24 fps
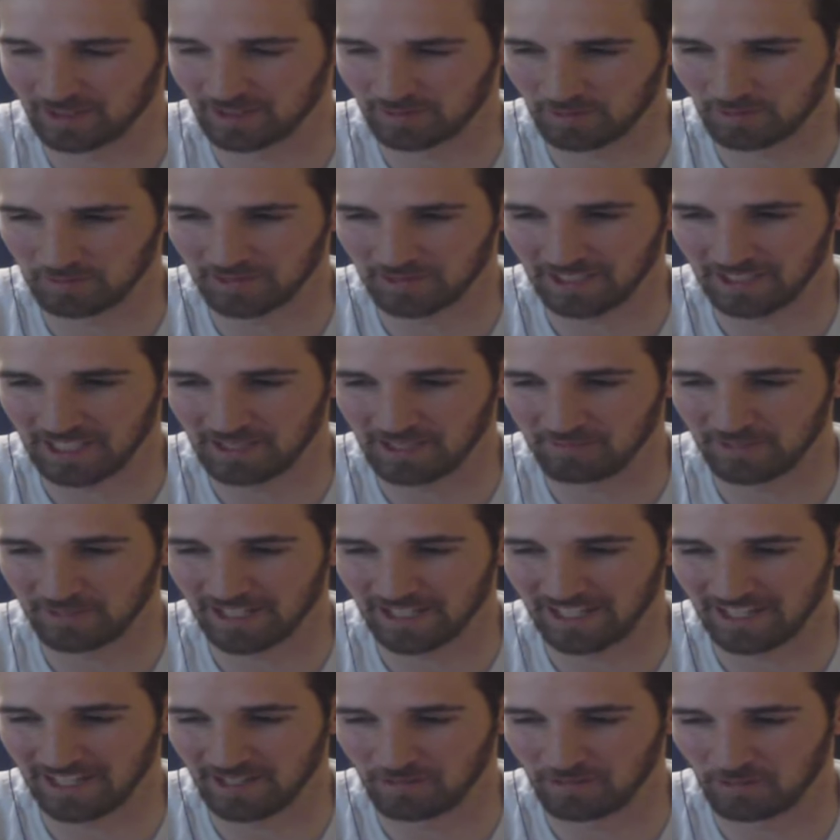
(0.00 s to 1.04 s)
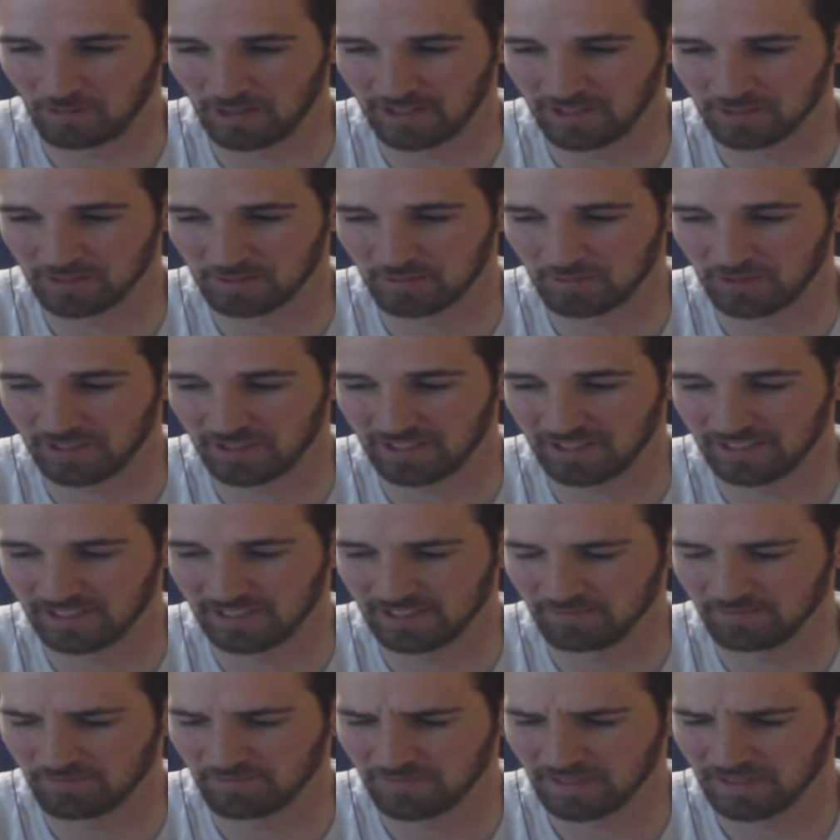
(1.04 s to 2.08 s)
from the game that I had while I was playing it.
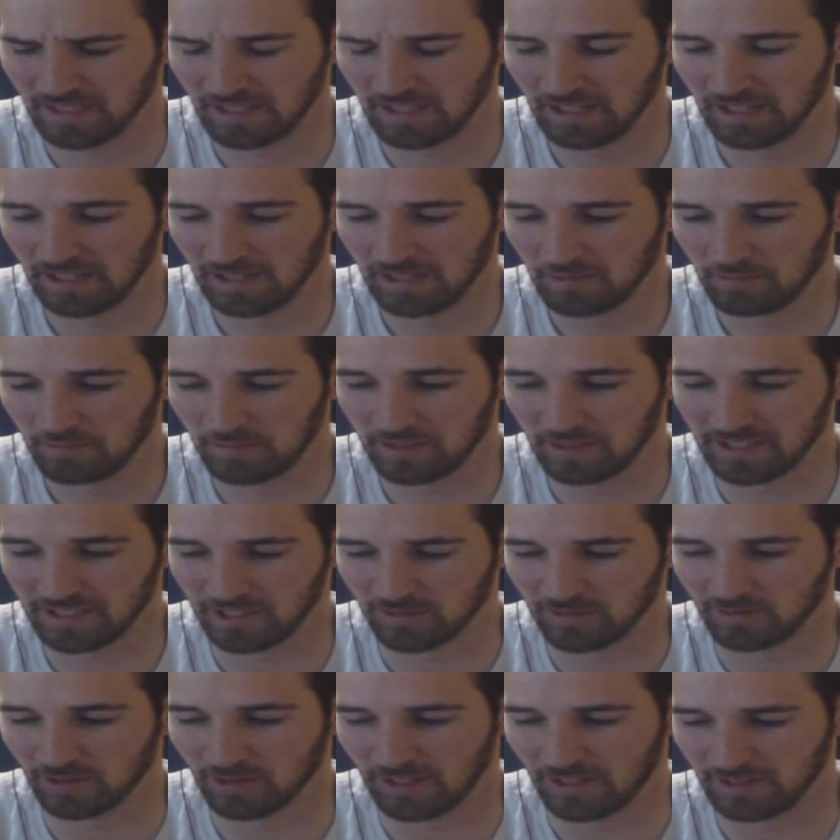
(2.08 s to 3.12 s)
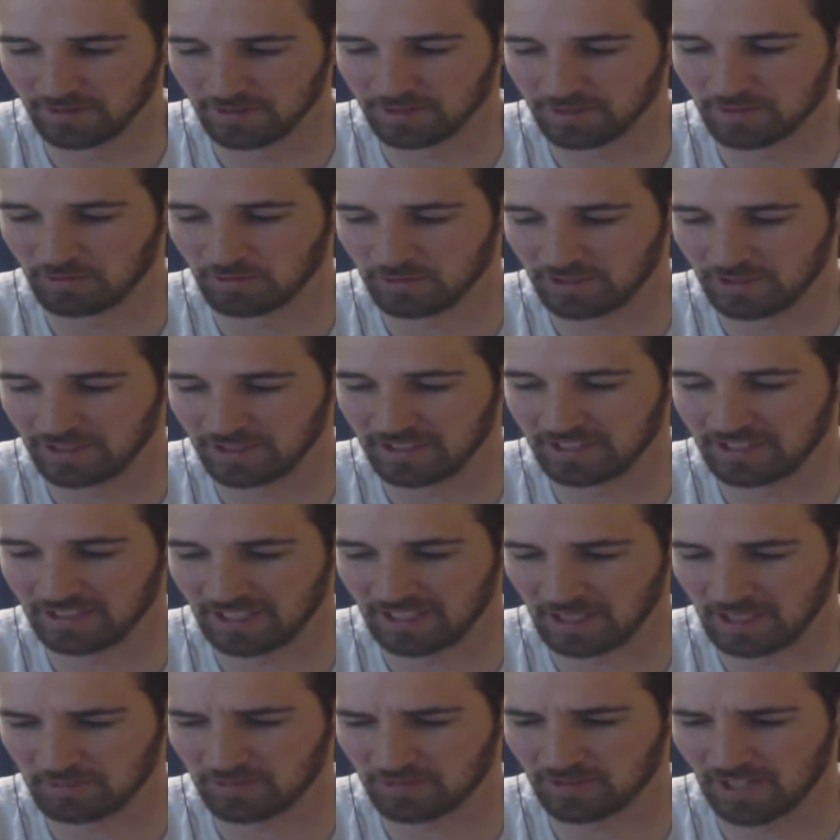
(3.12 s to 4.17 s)
But overall, it was a really good
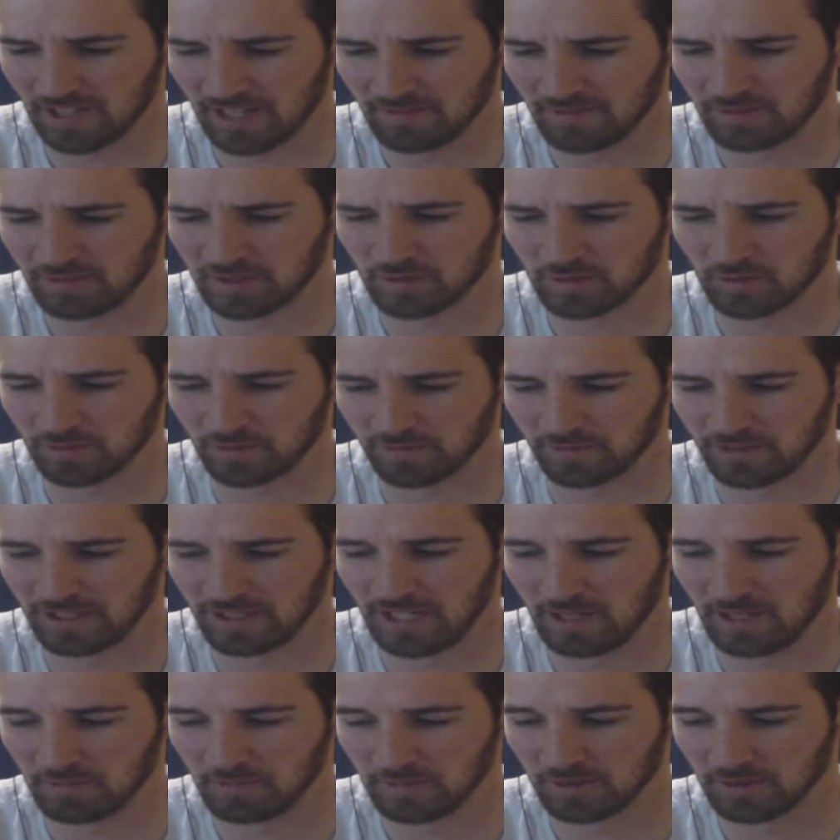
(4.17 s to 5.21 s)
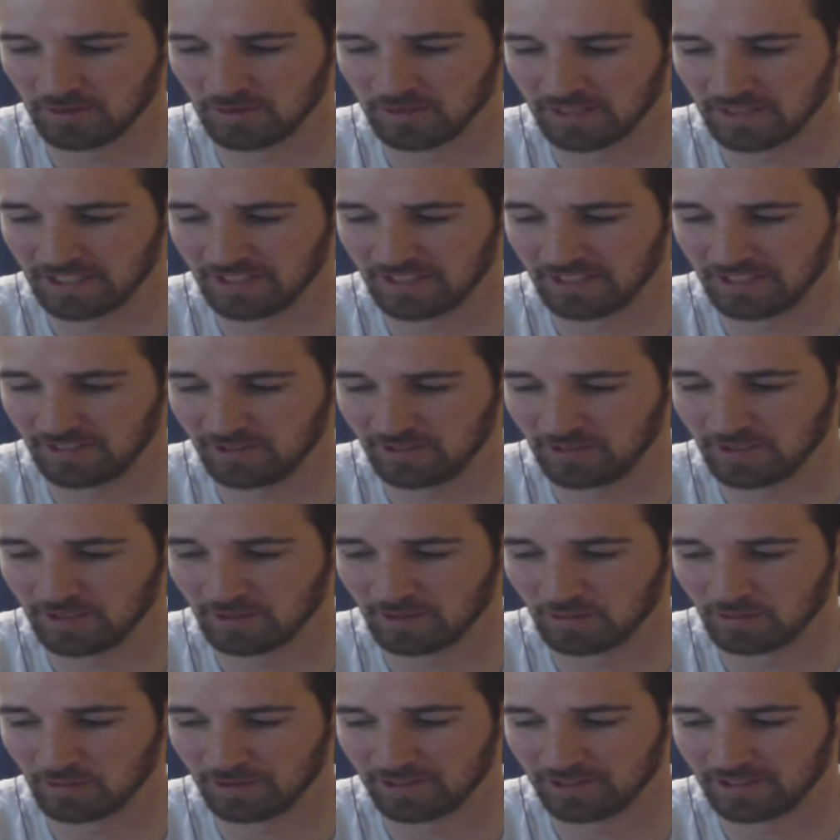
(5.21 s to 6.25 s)
game. The graphics were phenomenal, and uh, you did a
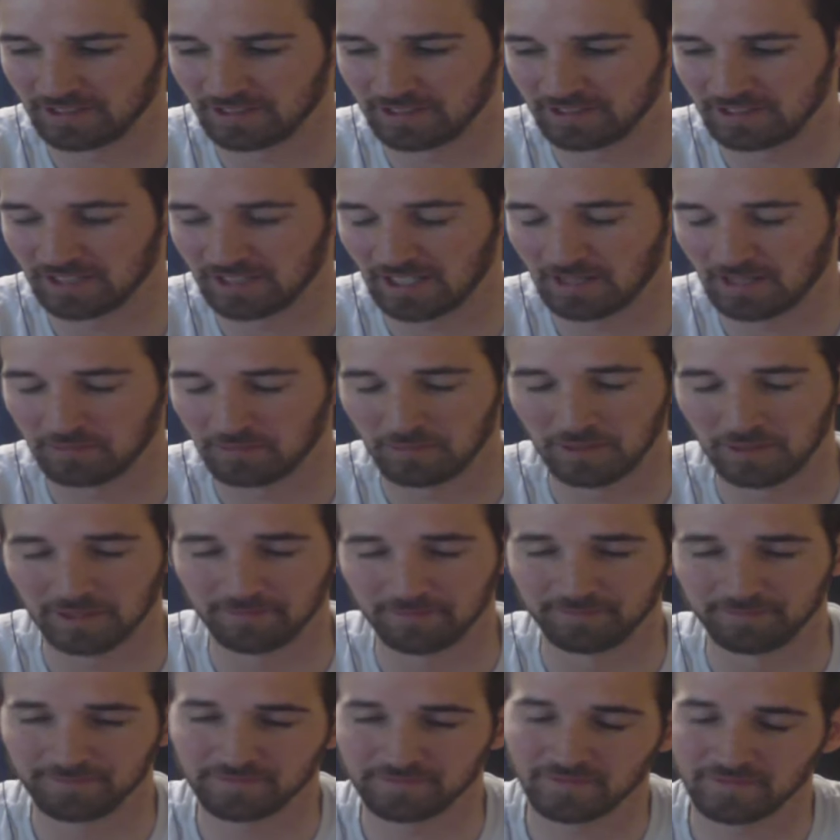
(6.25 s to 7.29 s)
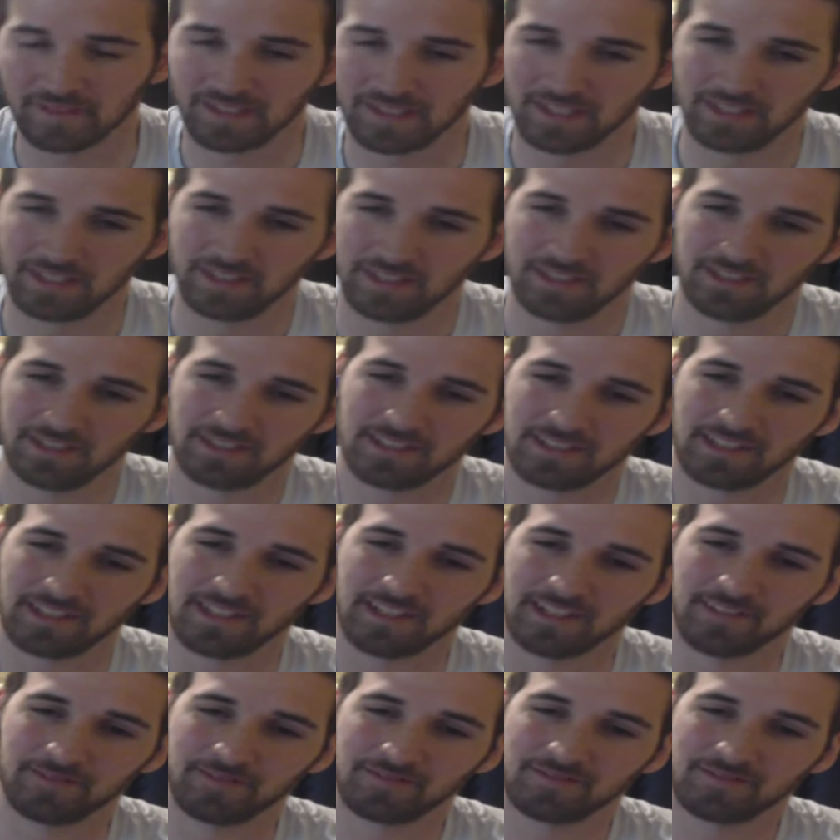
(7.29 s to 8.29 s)
really good job. But yeah,